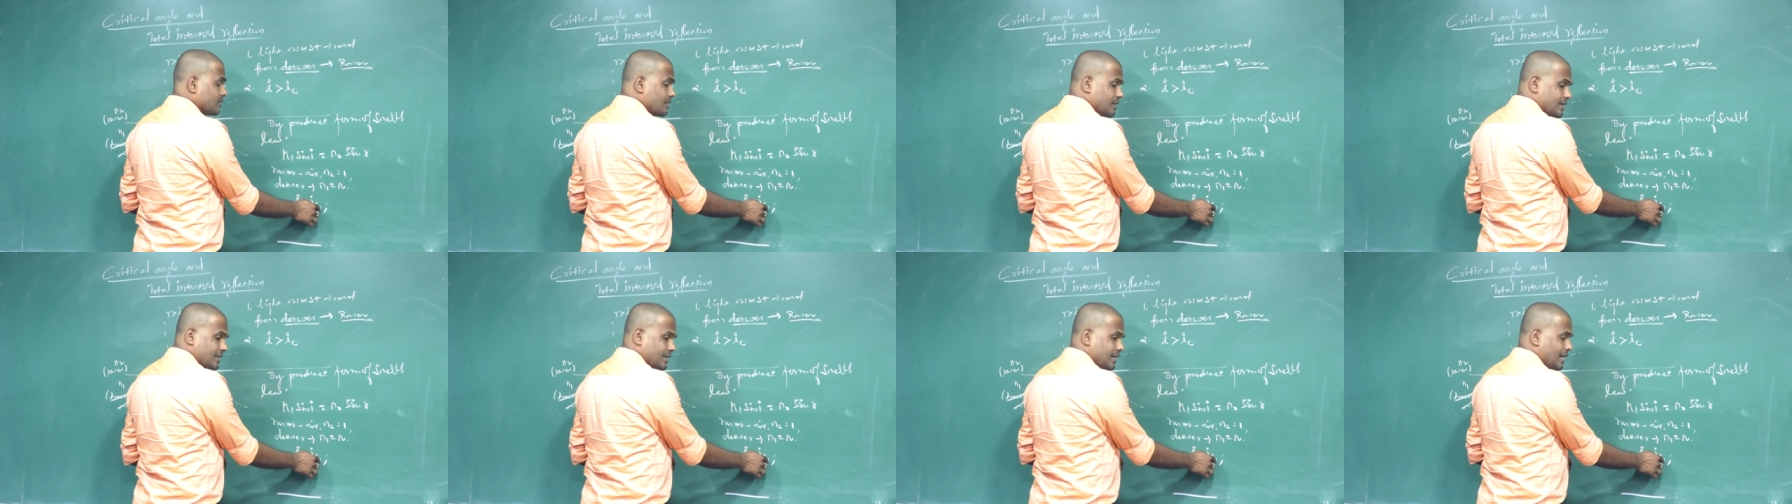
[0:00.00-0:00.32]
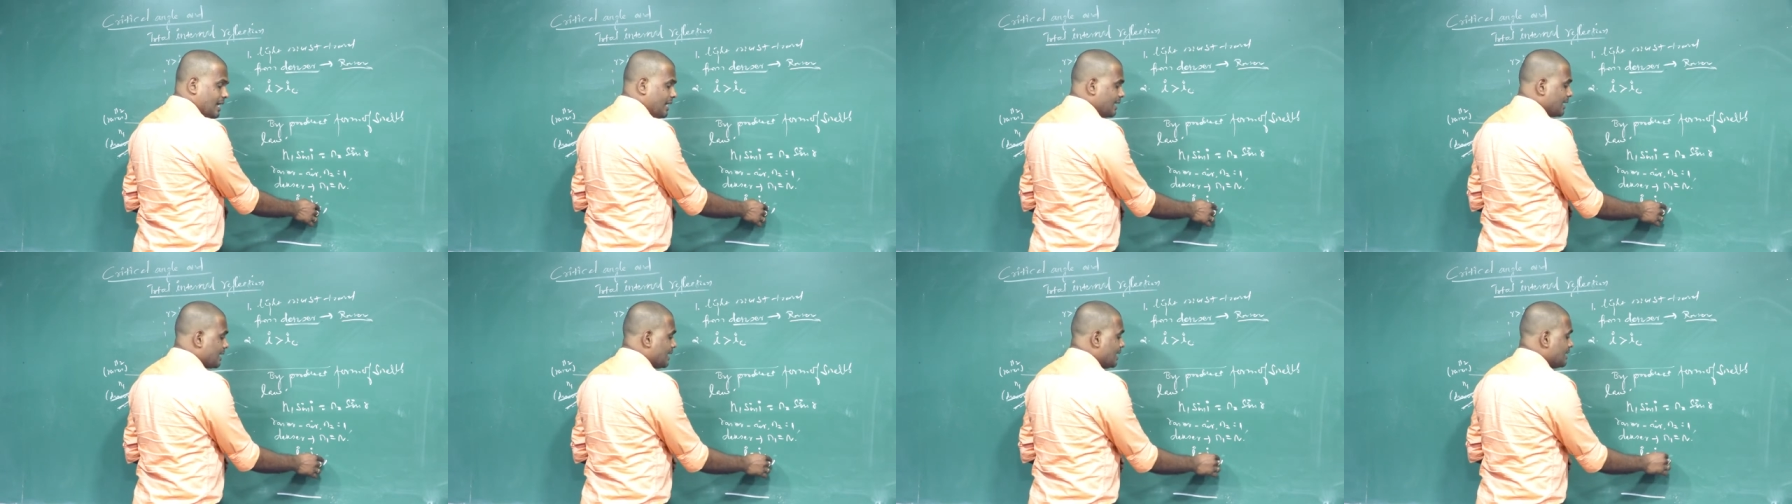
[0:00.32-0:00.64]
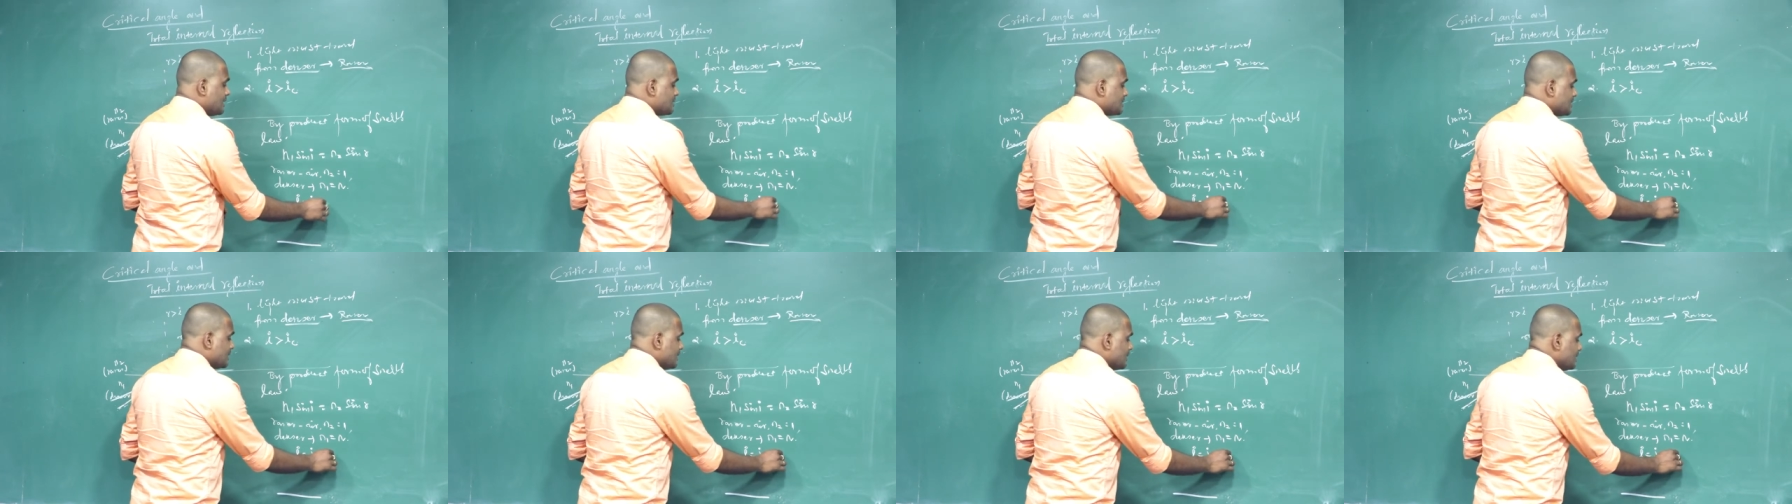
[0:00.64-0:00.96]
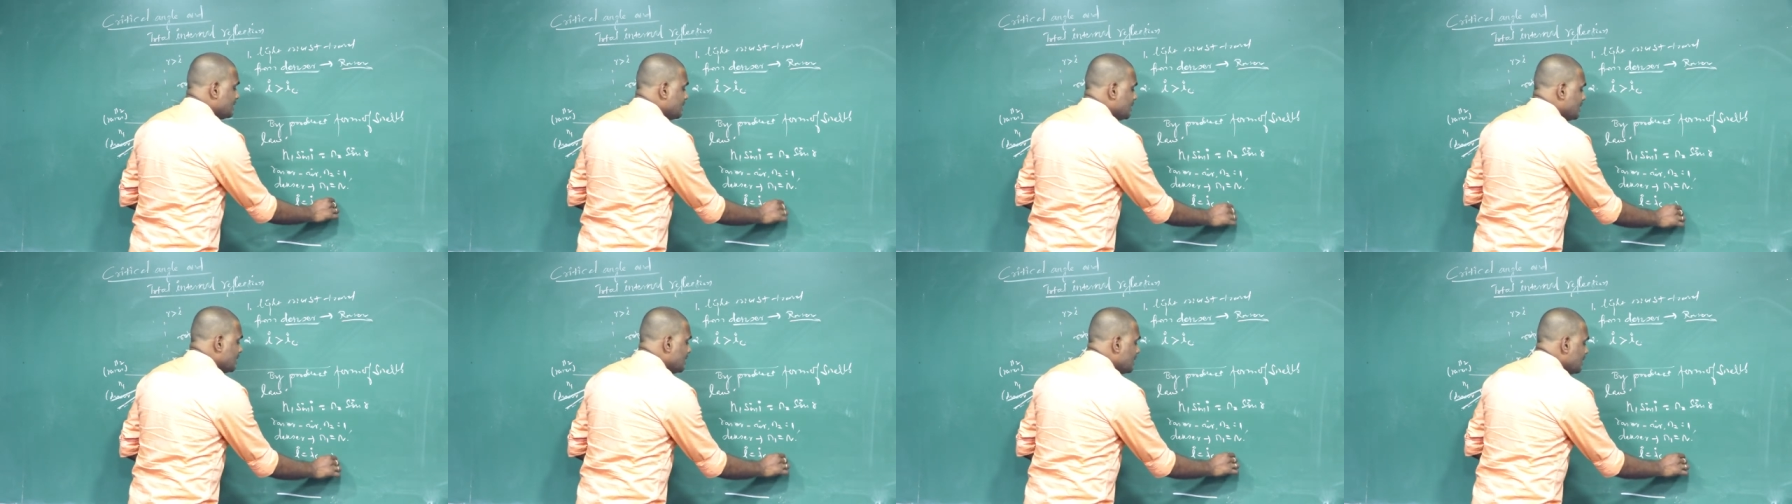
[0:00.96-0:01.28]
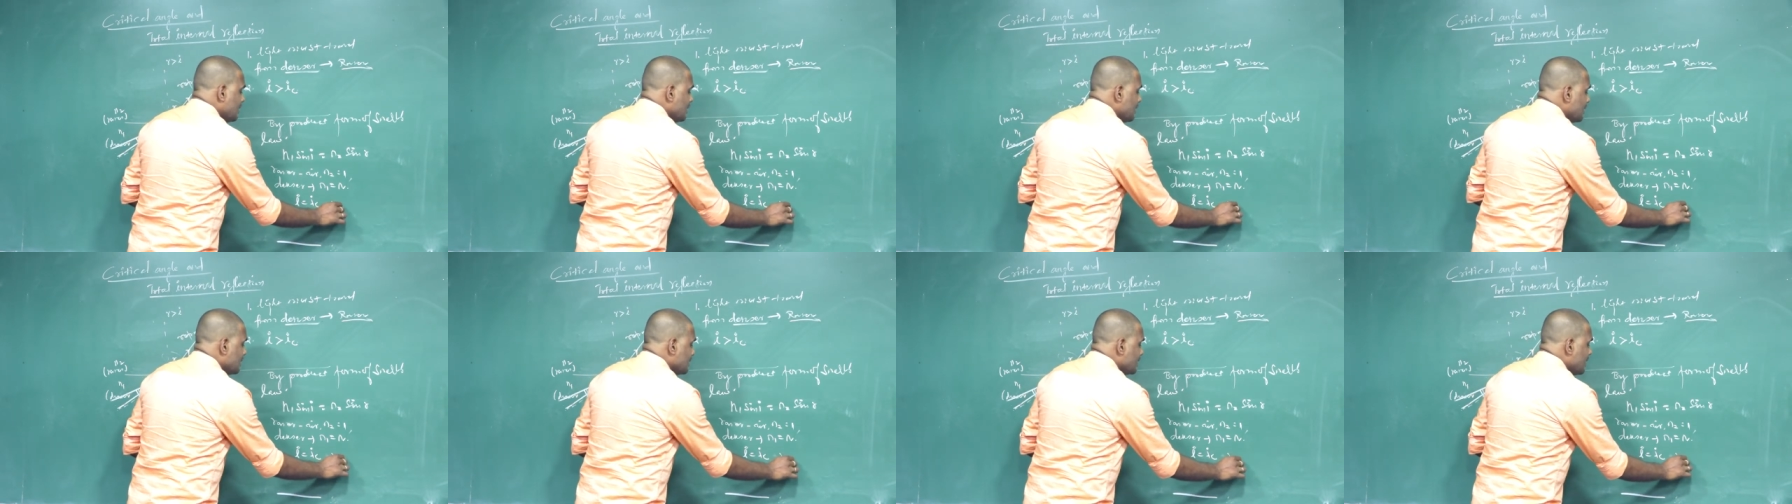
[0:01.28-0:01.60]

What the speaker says: critical angle IC,